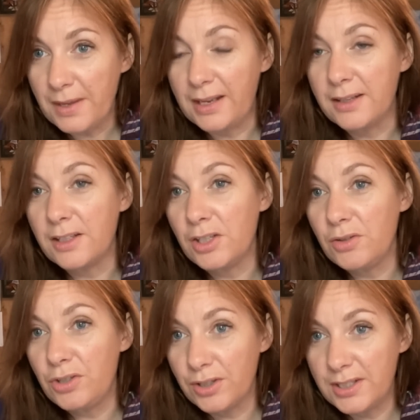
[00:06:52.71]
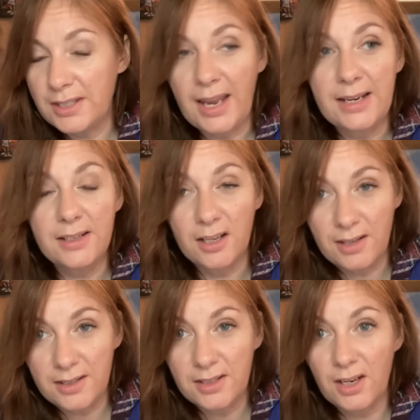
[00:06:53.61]
And that you should say, no,
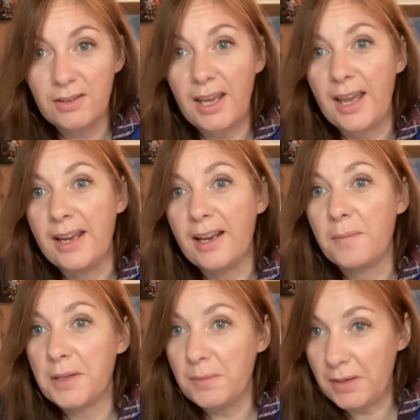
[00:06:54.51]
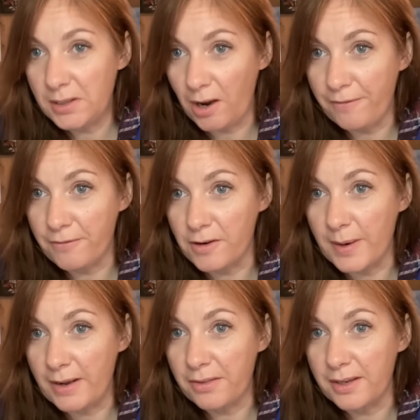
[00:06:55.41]
this isn't okay, and I'm going to be tougher
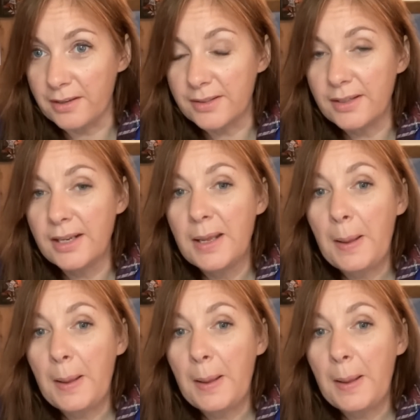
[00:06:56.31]
about things.